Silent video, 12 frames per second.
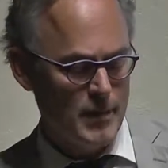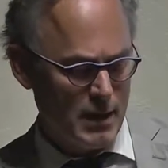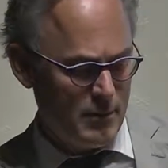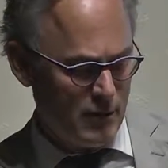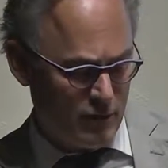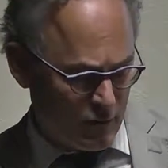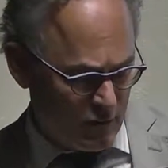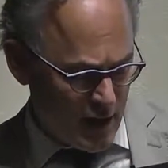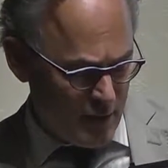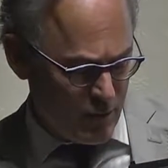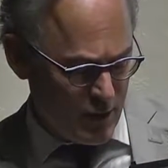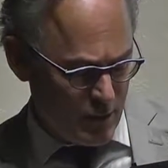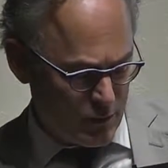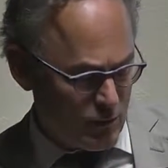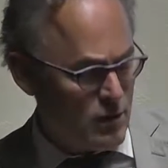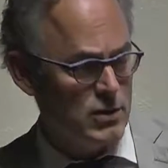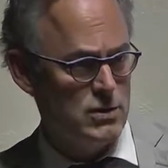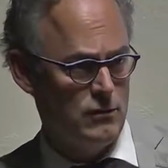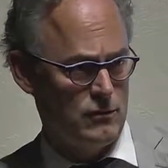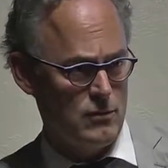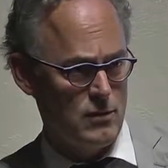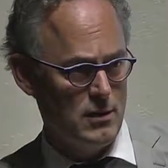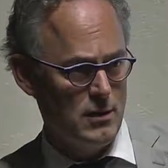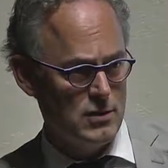Um, it's the same thing with the Russian
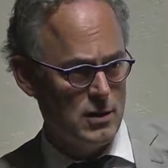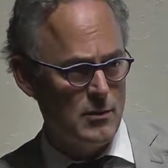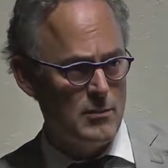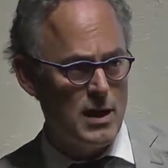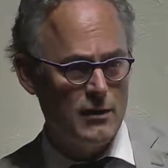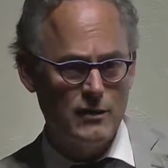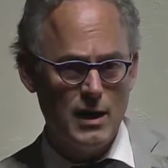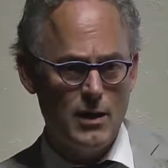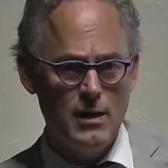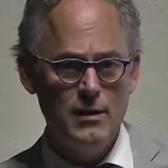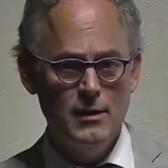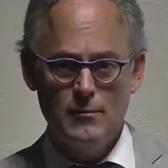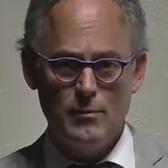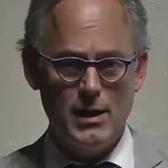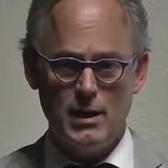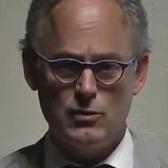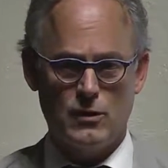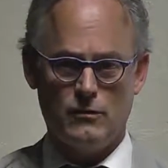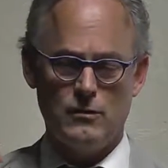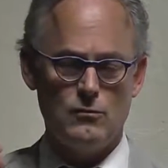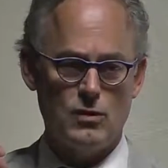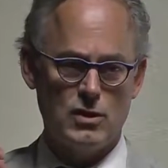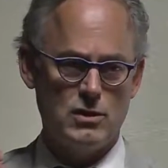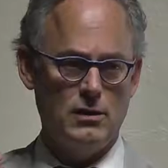story. A gentleman in Moscow, I, my interest in
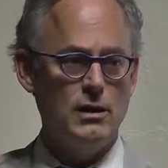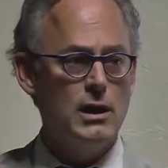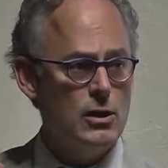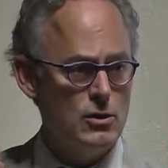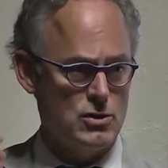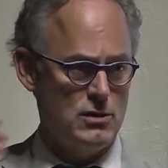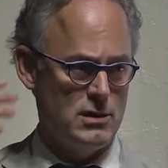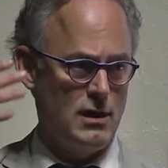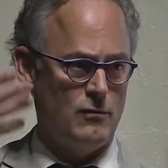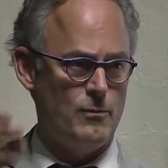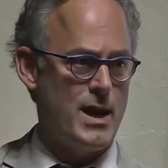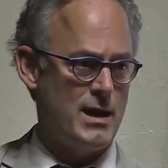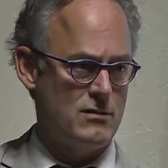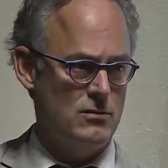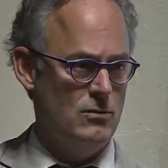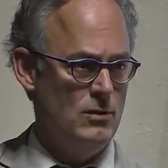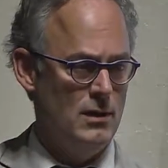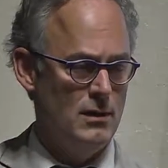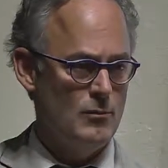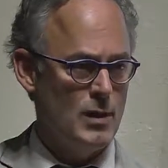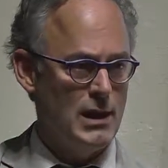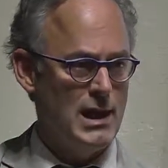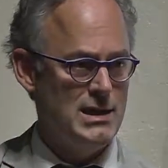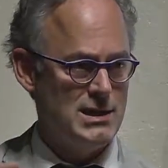Russian literature dates back to
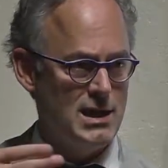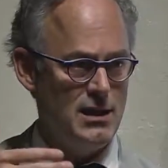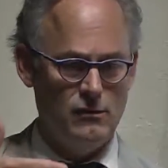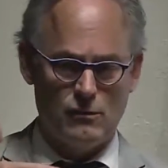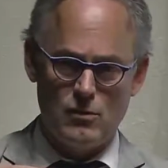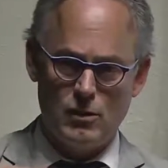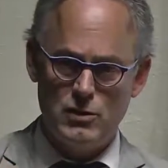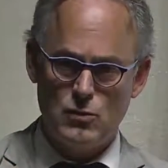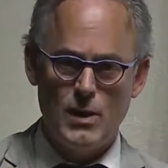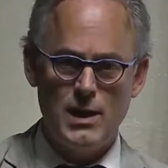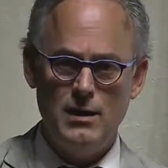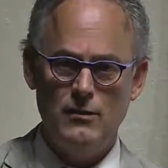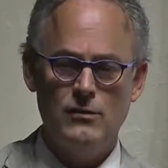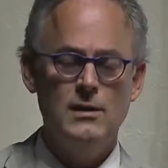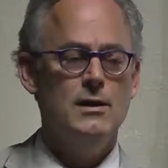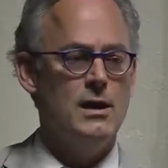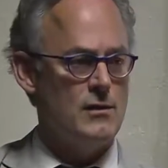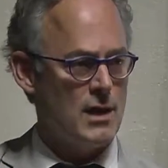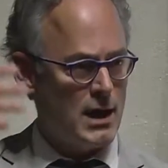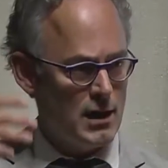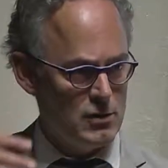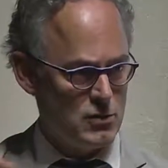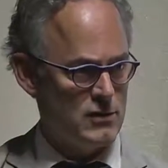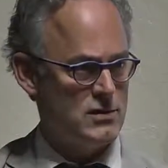my late teens and early 20s, and then I got
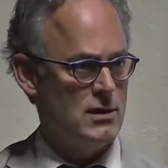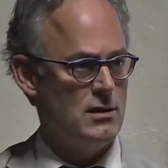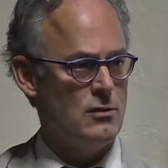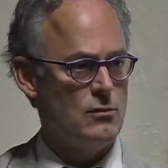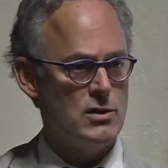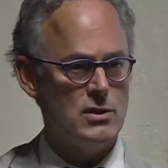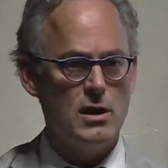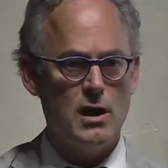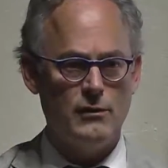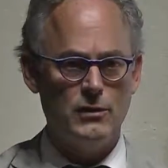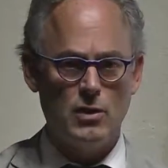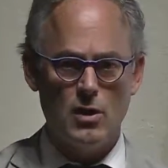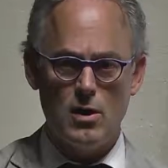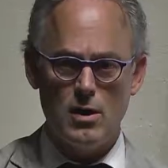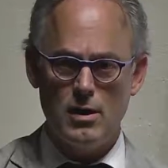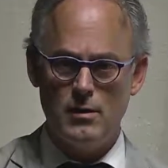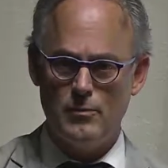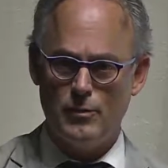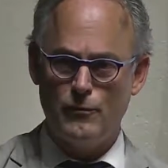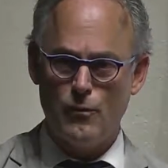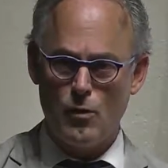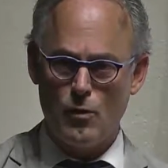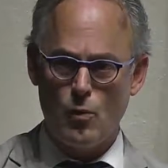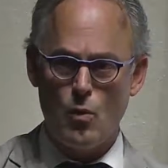interested in the Russian avant garde
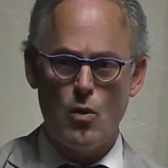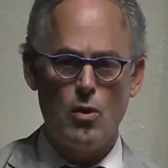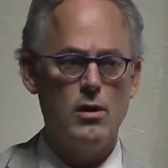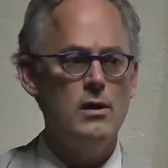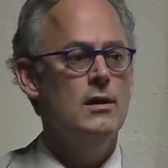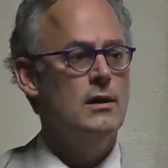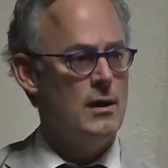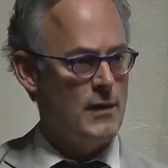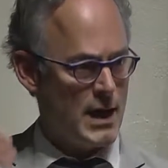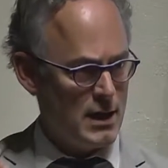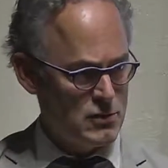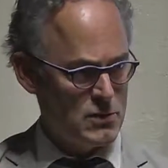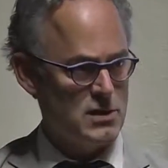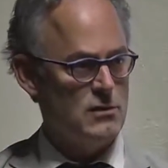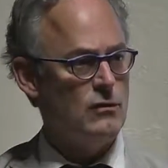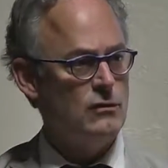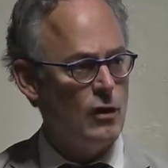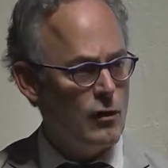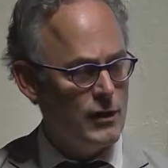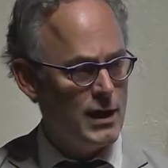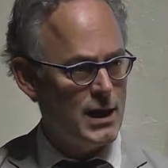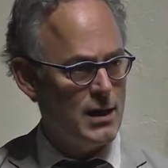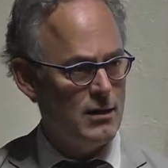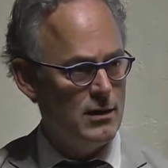before the war, and then I got interested in the
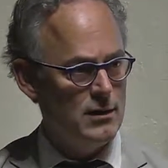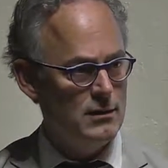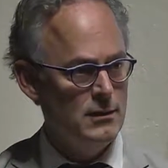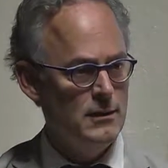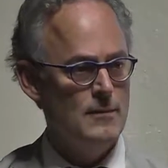Soviet era.